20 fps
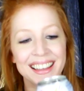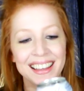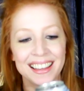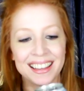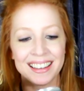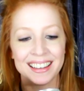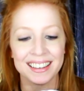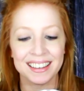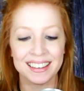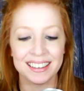
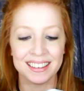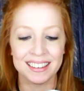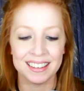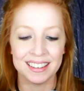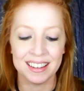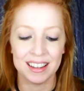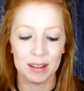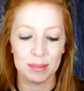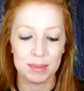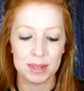And
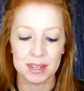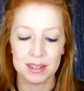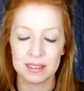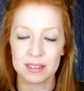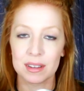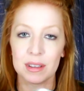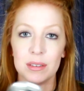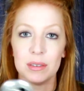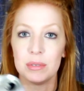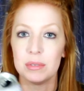I mean, it's
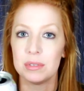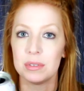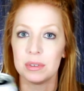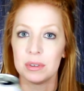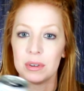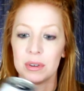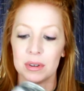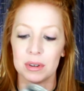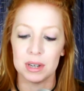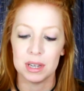got no
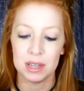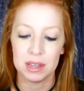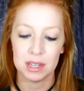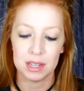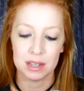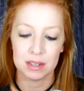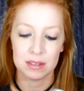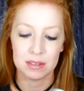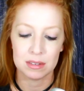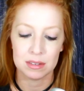sugar or
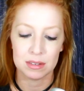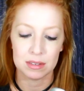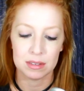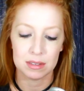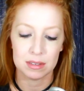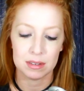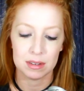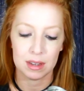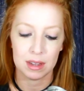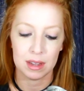anything, it's
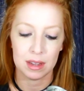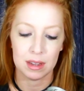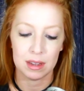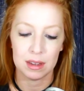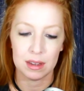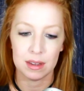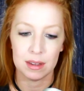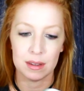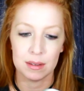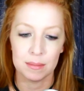just
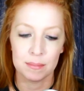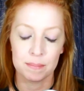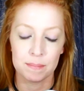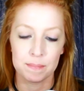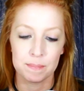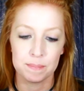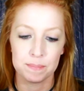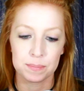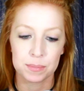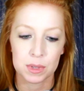a
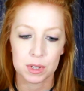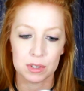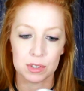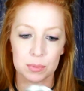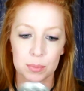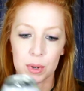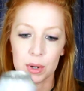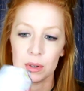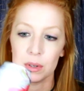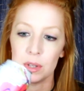
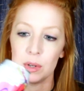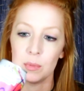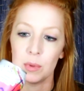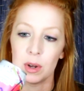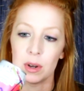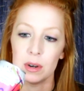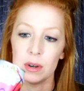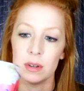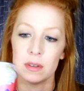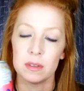sparkling
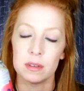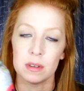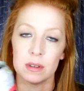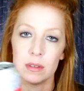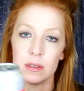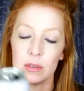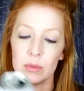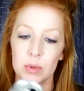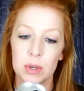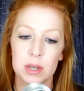water, it's
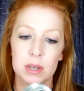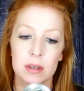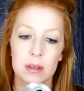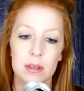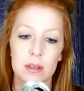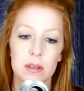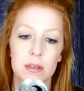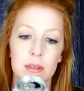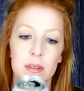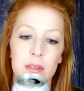unsweetened,
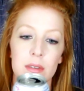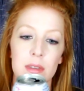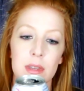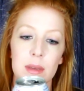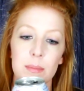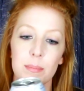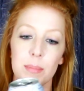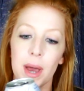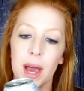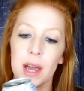and this is
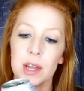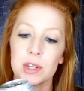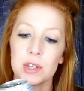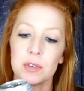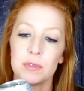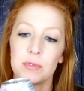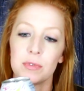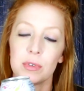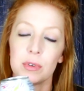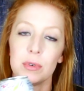the
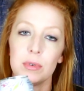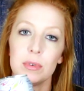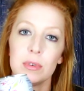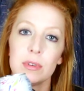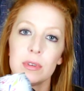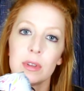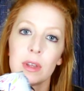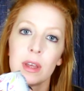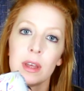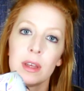passion
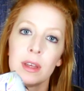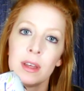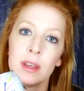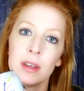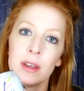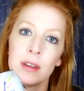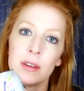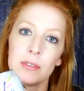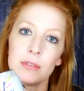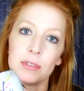fruit
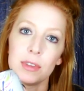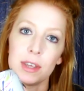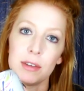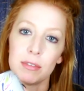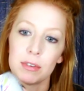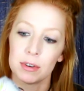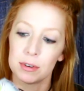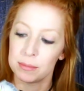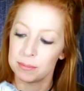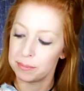
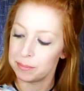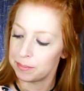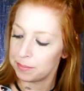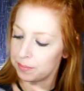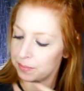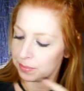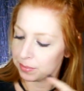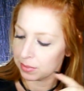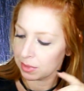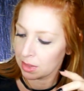flavor.
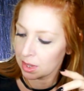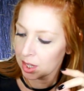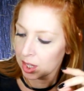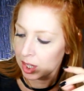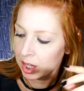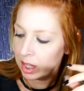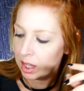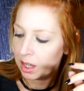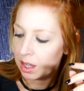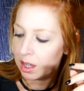
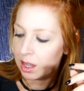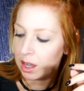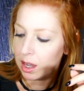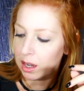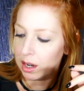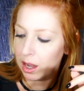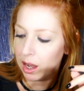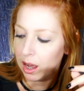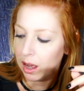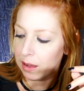
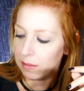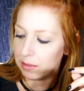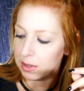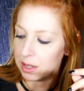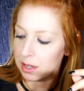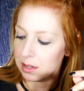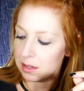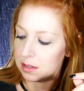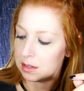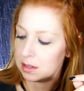And I have
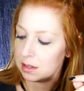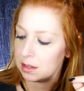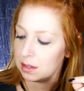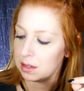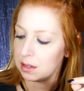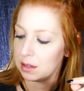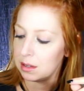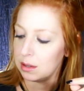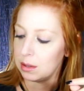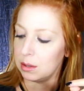it
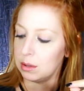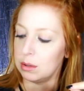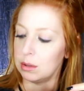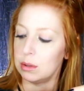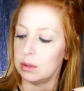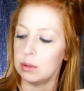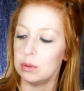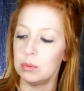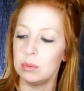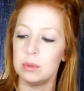
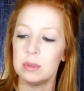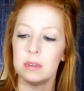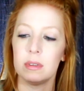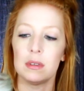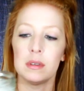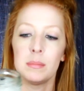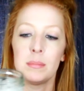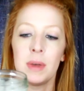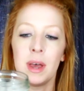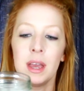with
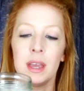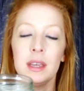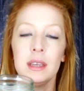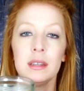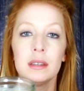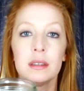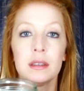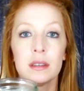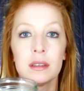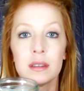some
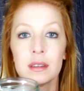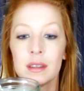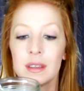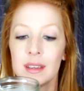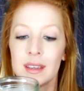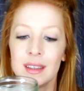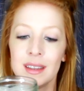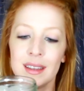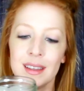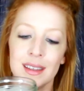ice
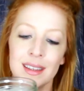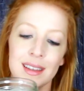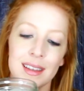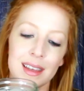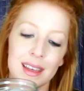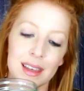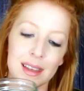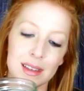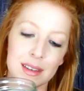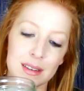
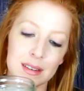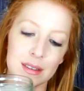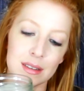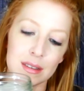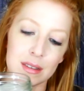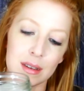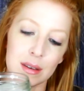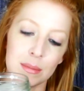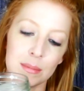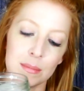and
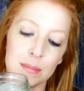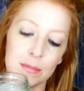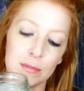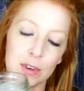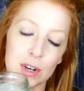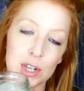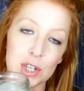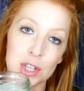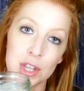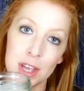some
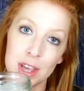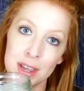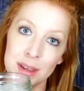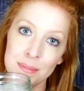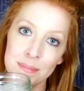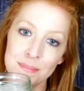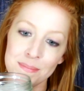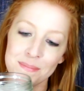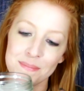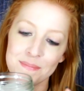fresh
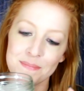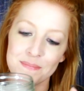lime